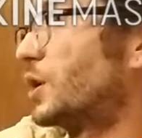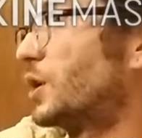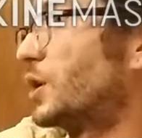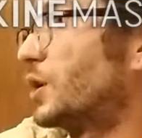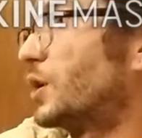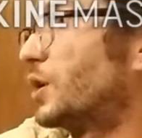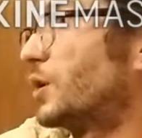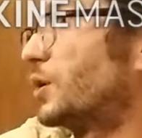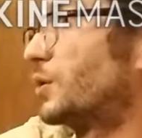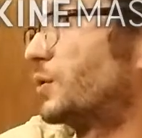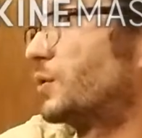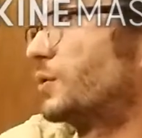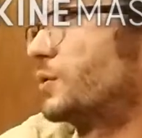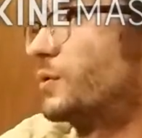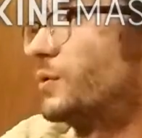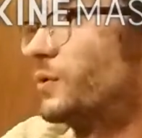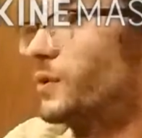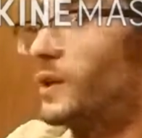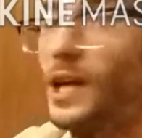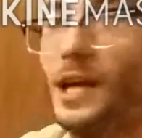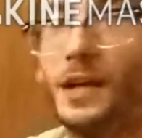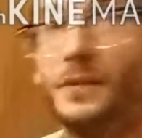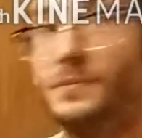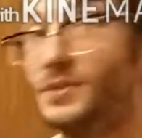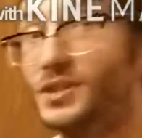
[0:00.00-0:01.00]
Uh-oh.
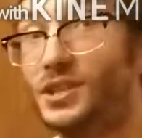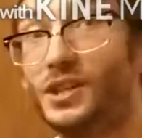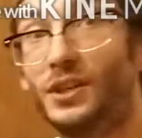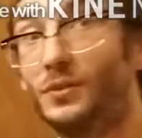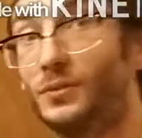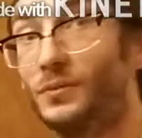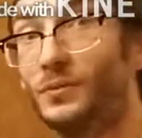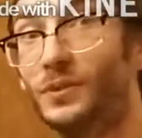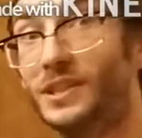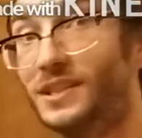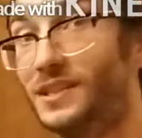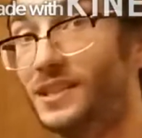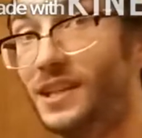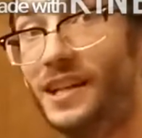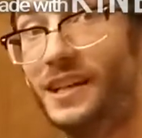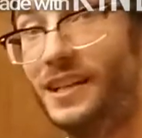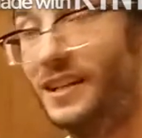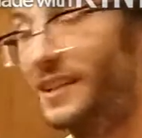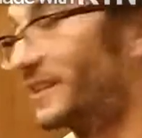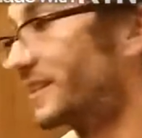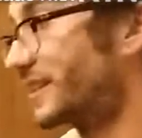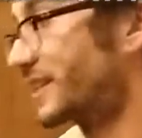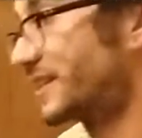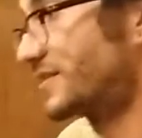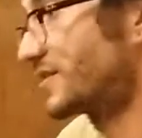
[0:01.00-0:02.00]
I'm just gonna reset
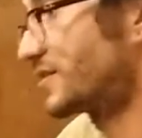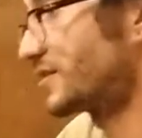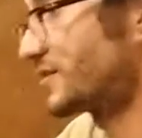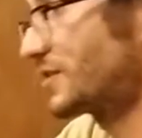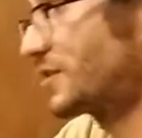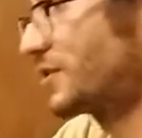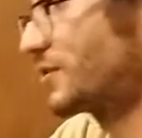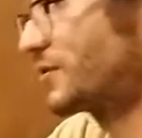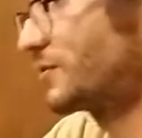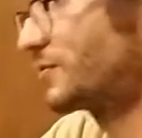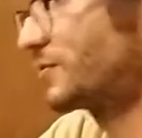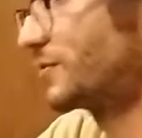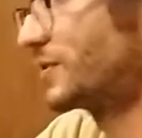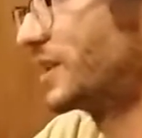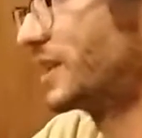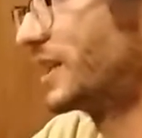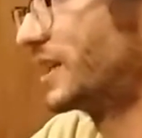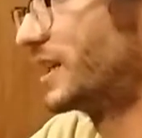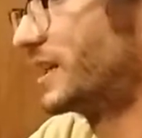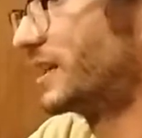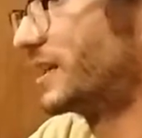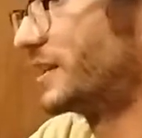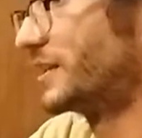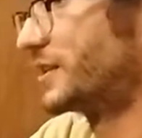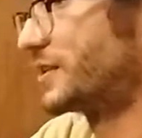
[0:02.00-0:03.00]
it, because there's no
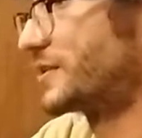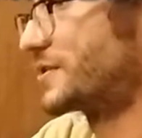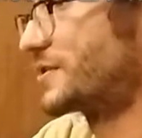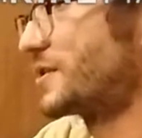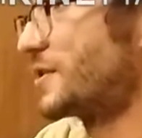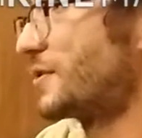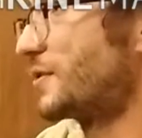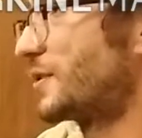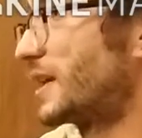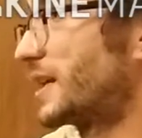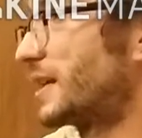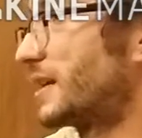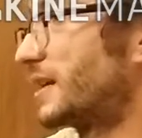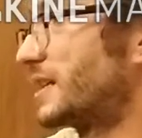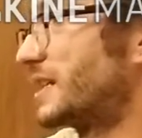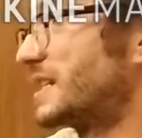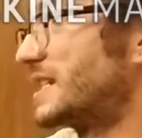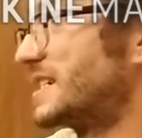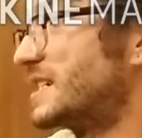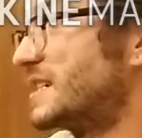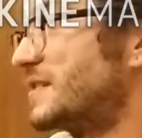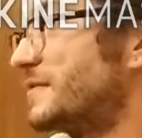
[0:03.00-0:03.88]
like,